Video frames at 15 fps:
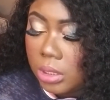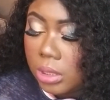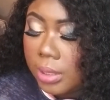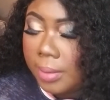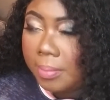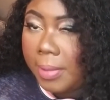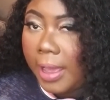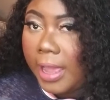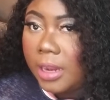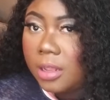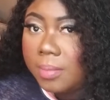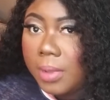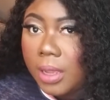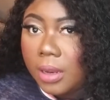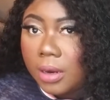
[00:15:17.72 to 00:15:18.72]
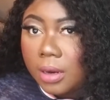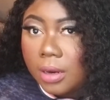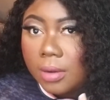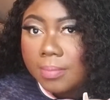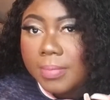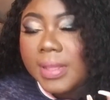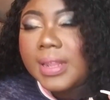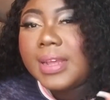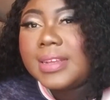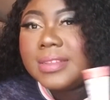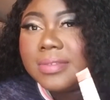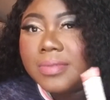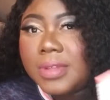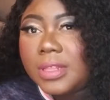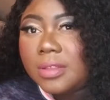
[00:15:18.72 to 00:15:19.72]
The body butter. It
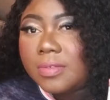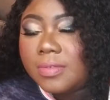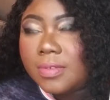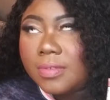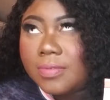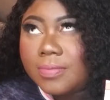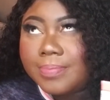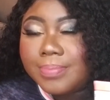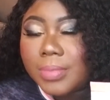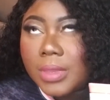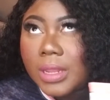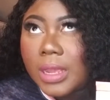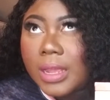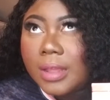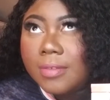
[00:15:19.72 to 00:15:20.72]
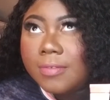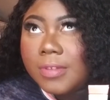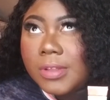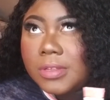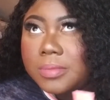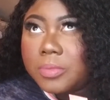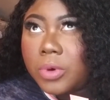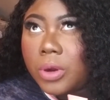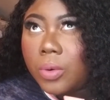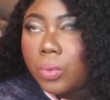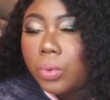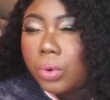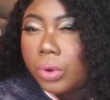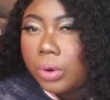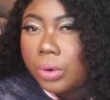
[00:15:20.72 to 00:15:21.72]
doesn't really. It feels more
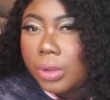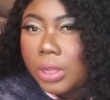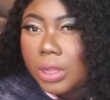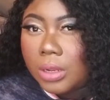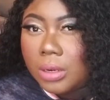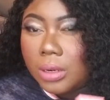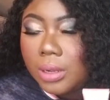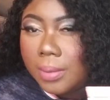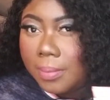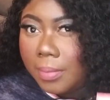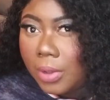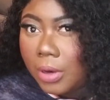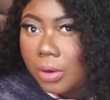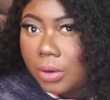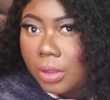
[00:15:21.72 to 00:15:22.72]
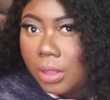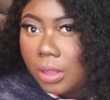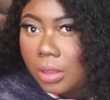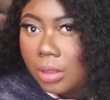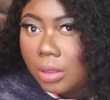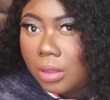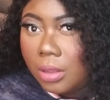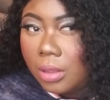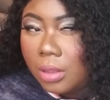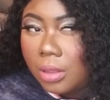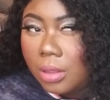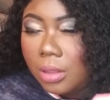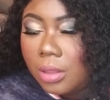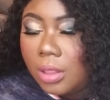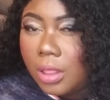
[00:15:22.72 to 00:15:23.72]
watery than buttery.
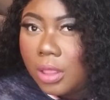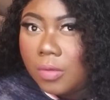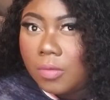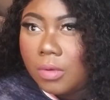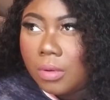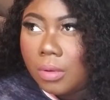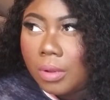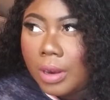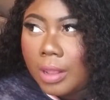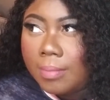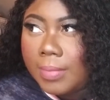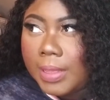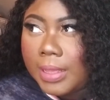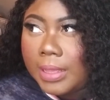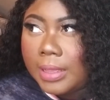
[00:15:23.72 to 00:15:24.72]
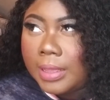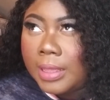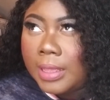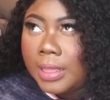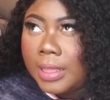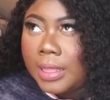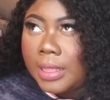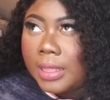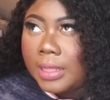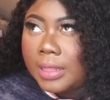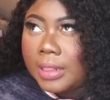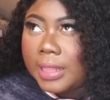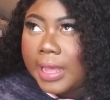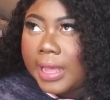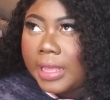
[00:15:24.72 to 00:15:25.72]
If you know what I mean.
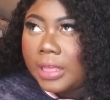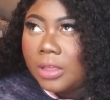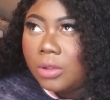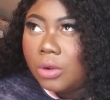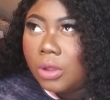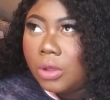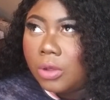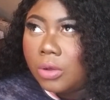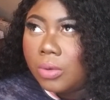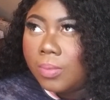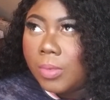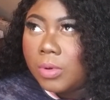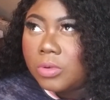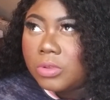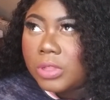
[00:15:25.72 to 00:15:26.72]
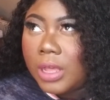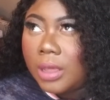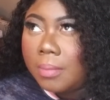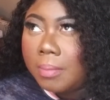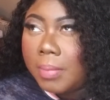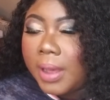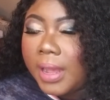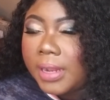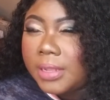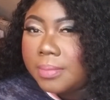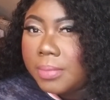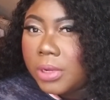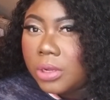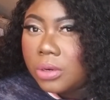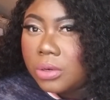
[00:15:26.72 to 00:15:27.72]
Like, you know, most like body
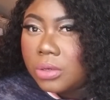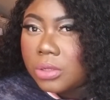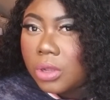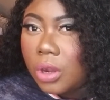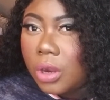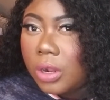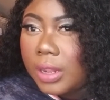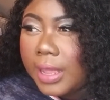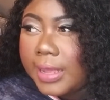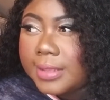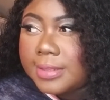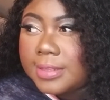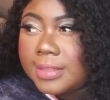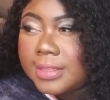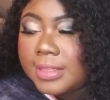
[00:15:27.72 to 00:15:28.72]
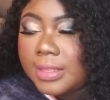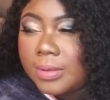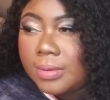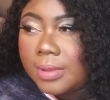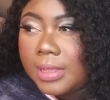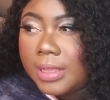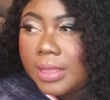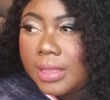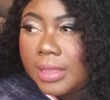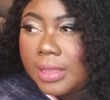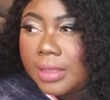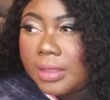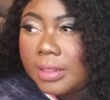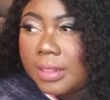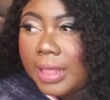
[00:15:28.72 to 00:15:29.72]
butters are like
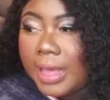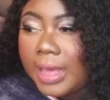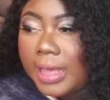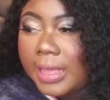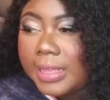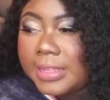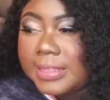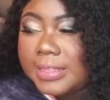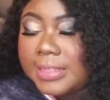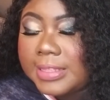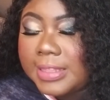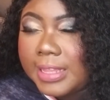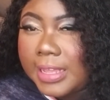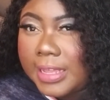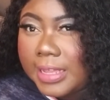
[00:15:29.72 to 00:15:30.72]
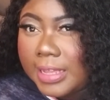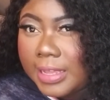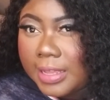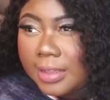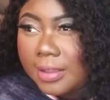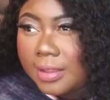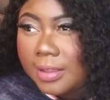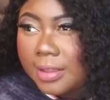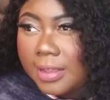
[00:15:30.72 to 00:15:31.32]
silky, like it's thick.